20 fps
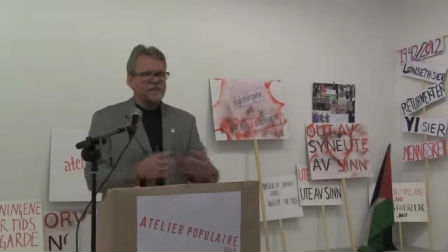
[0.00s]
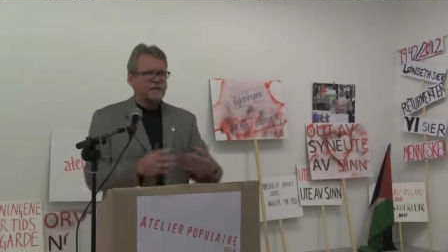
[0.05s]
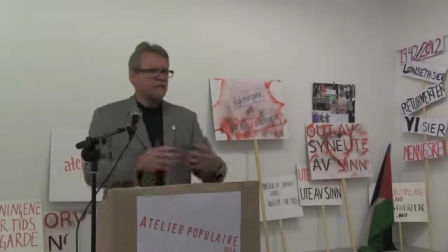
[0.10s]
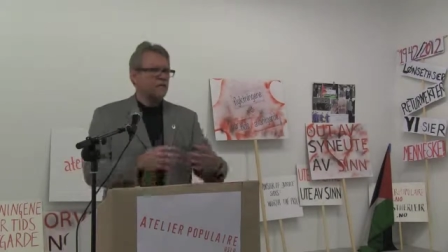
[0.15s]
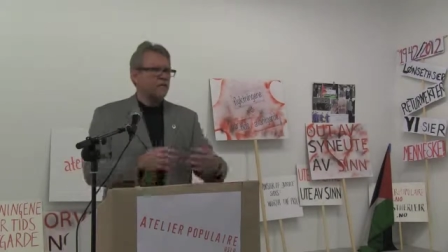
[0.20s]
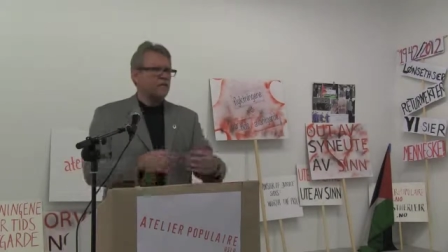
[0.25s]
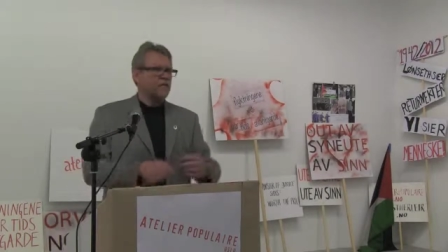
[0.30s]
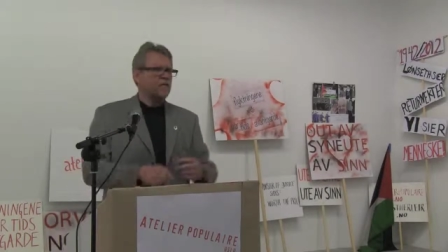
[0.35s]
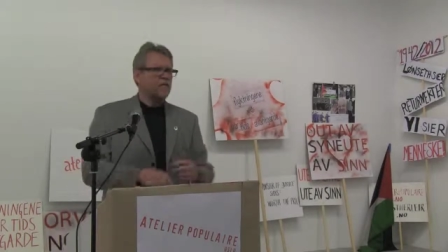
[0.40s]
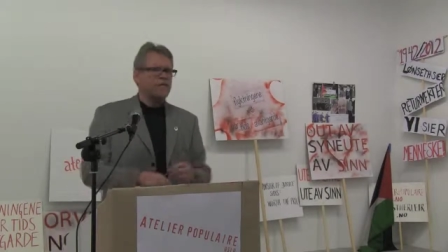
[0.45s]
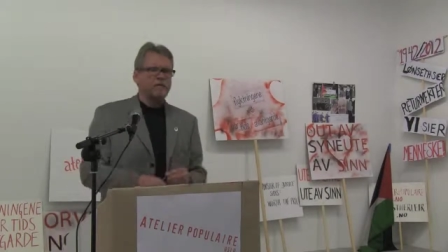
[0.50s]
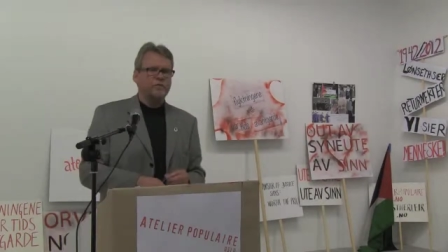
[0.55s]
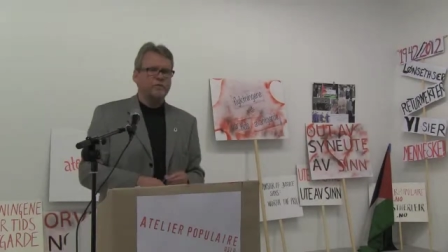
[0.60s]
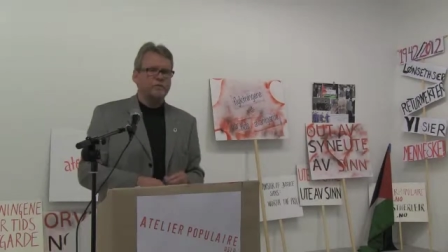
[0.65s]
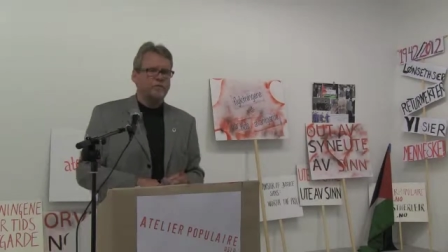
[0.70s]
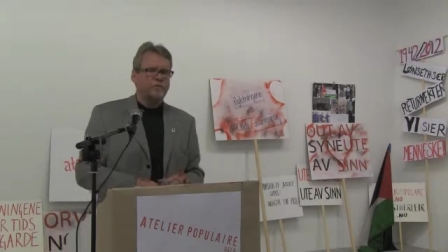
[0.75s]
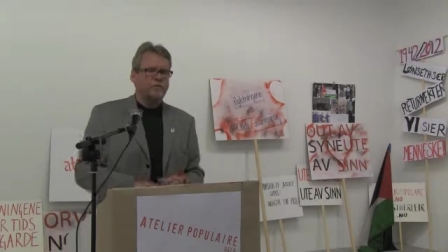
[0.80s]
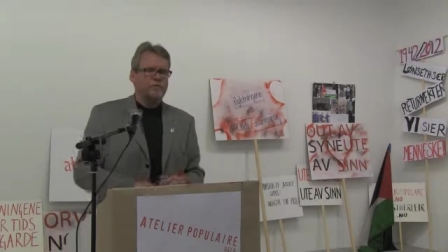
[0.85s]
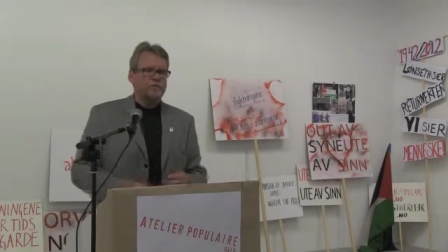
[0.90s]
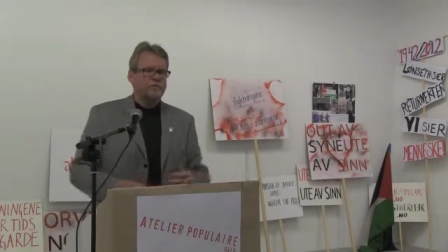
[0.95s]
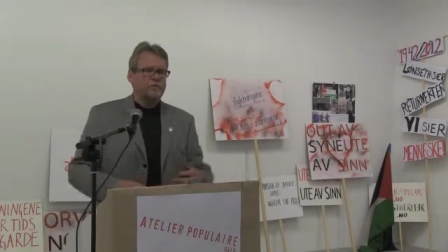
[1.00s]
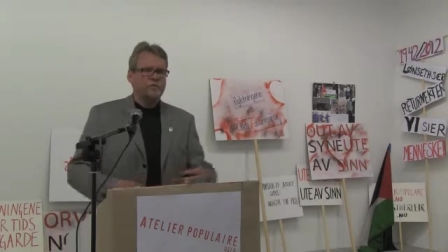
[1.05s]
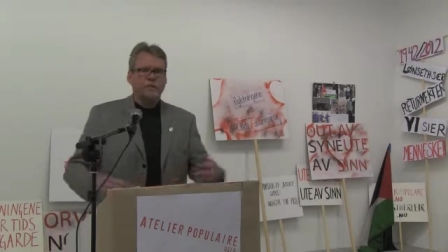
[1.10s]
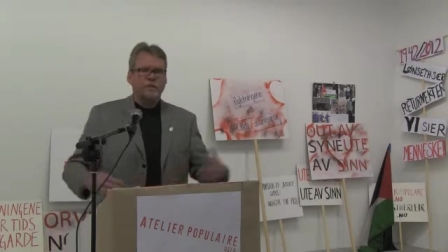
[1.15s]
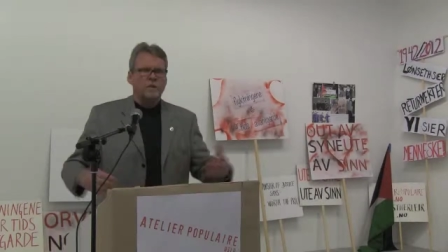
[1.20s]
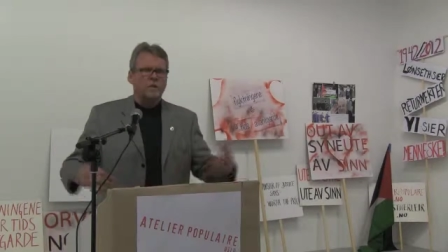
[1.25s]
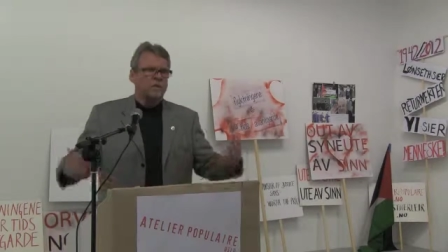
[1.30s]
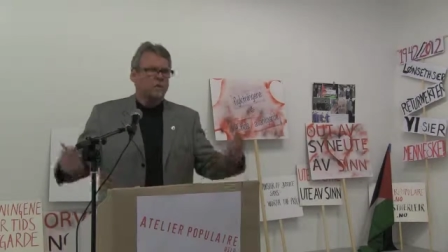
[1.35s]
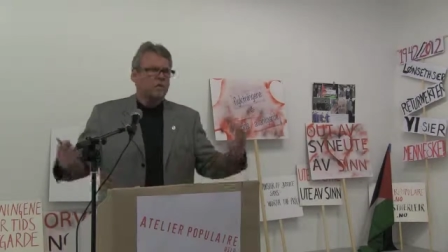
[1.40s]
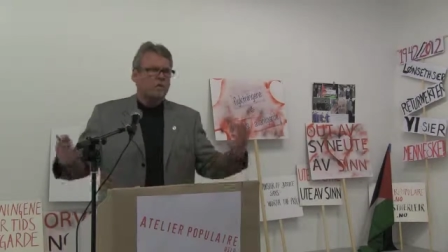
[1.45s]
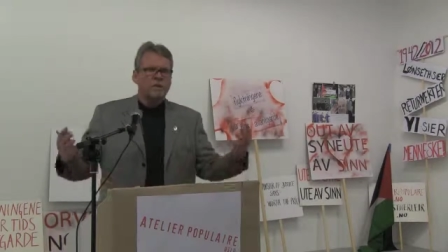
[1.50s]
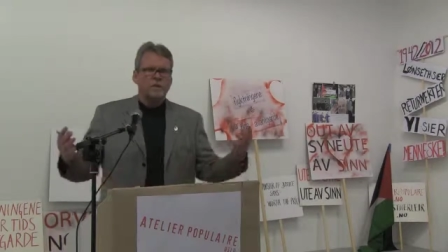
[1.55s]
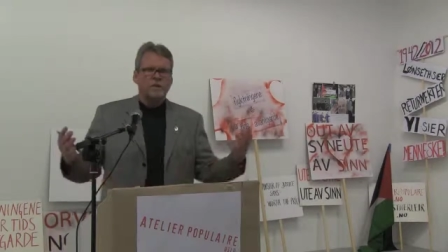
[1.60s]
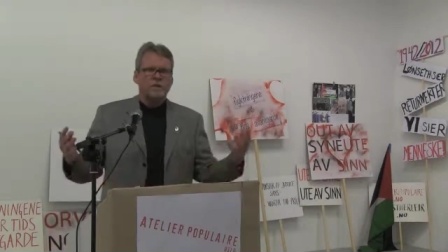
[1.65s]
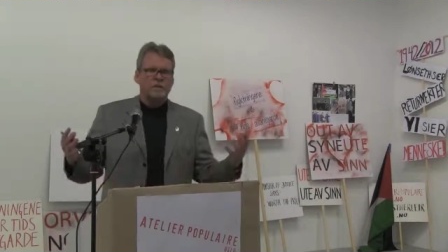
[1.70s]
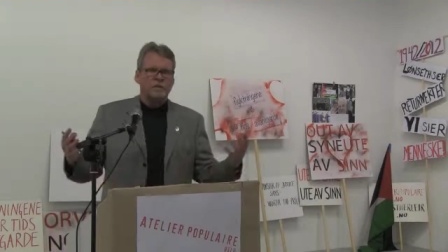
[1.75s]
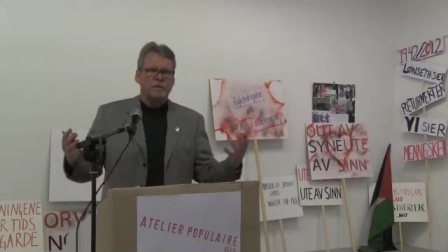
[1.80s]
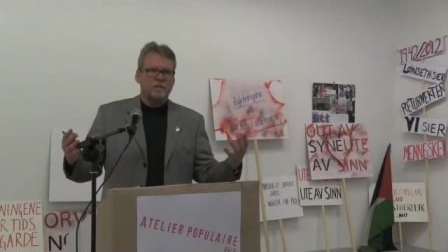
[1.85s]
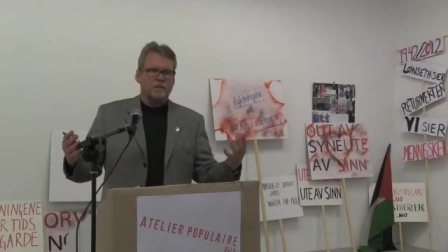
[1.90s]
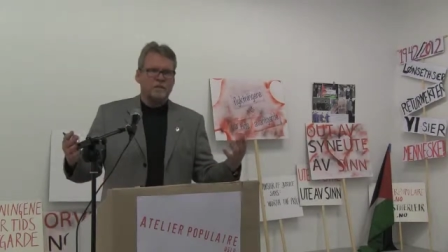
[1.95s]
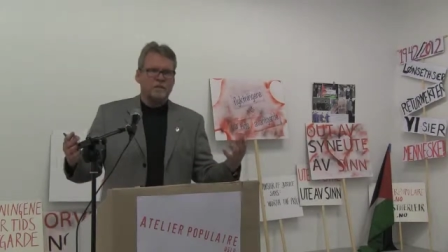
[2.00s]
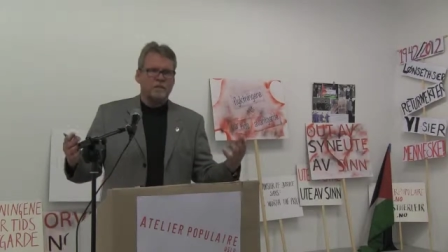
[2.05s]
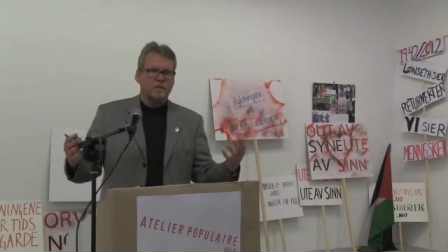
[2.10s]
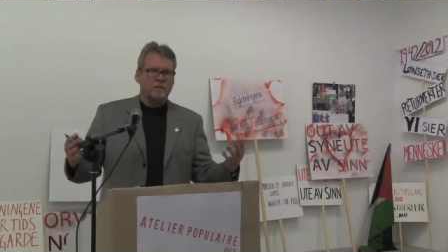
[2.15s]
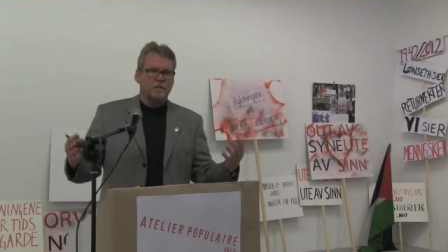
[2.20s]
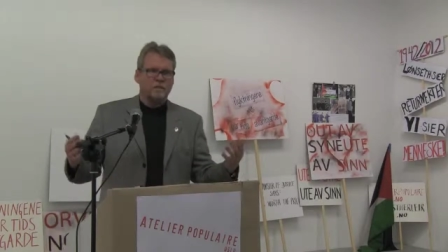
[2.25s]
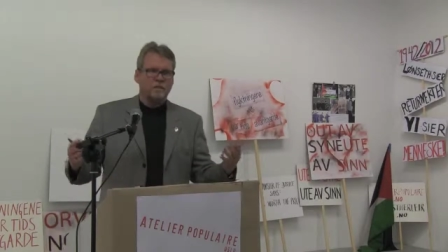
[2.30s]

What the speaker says: so many refugees? What is this?